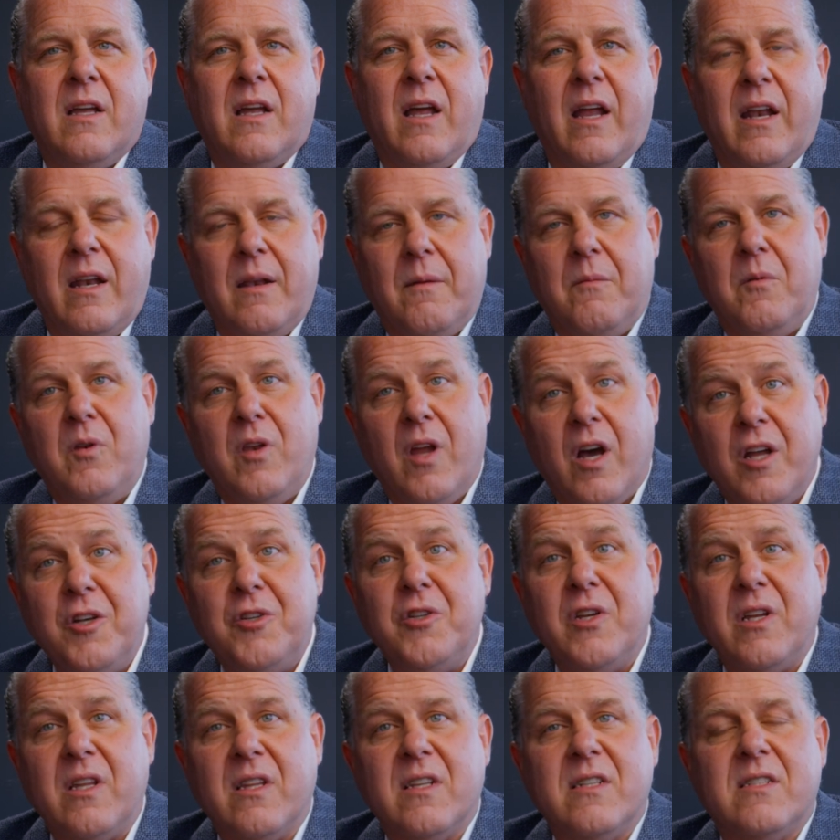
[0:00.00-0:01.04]
and
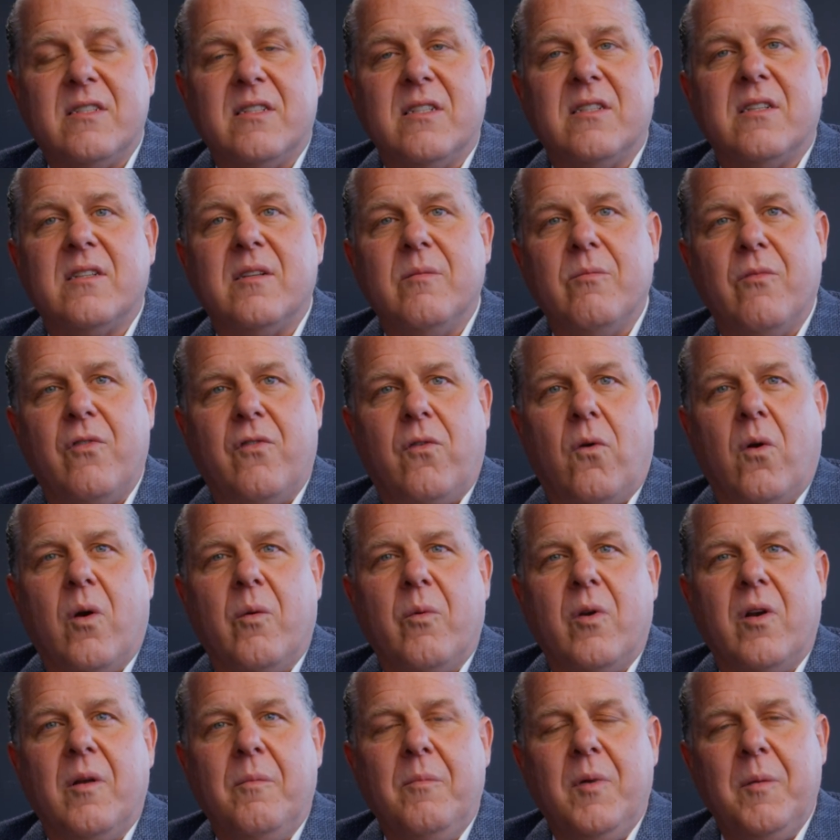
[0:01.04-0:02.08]
nudging the system forward.